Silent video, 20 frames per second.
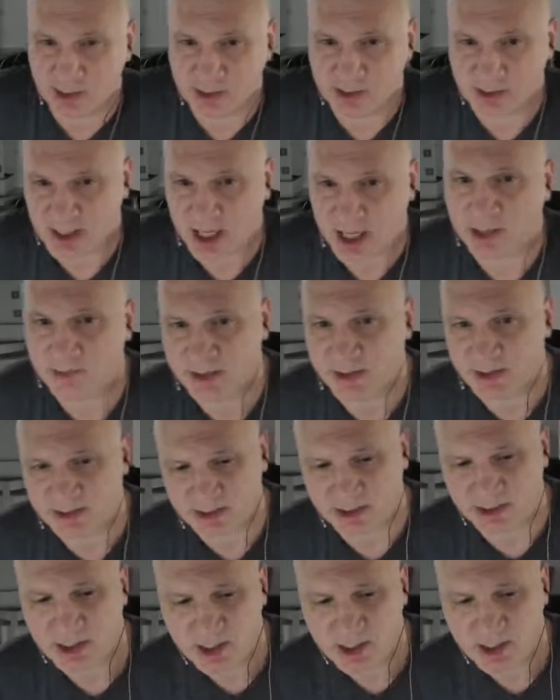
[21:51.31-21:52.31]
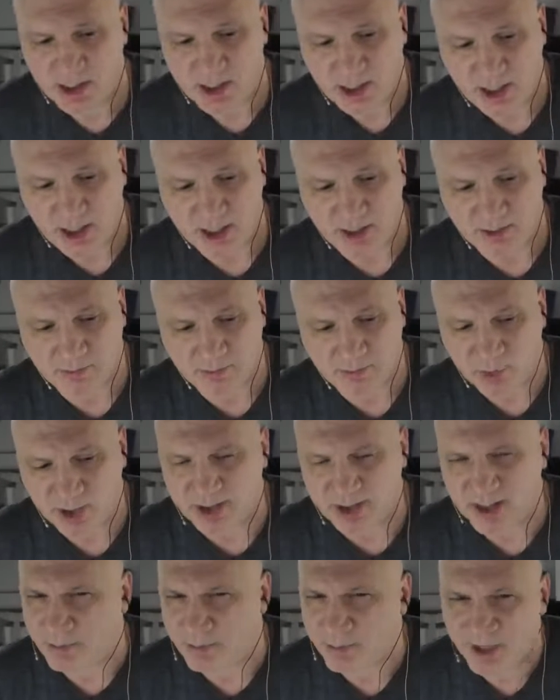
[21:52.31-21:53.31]
good salaries and
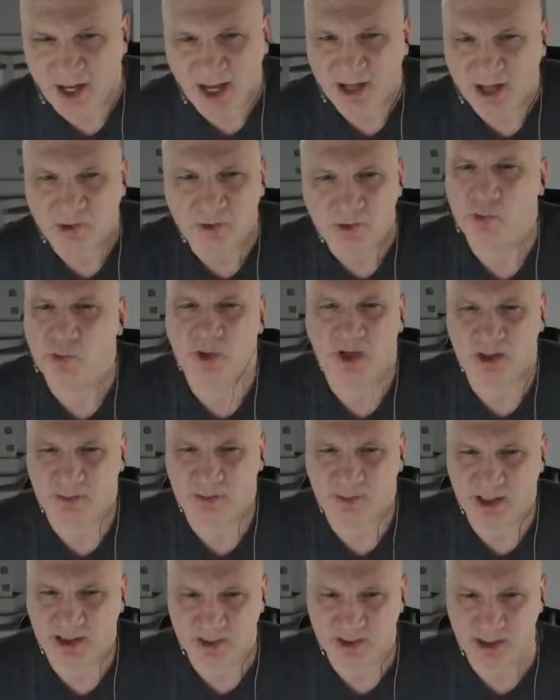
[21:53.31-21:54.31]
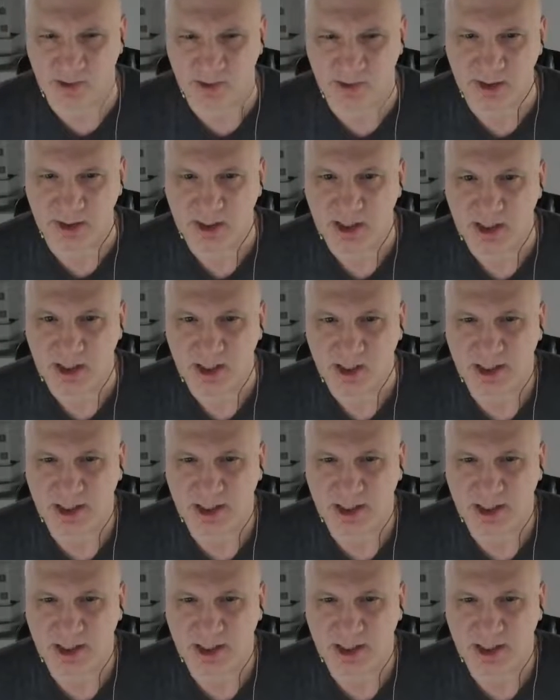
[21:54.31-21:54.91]
whatnot, but I don't know where the money's going.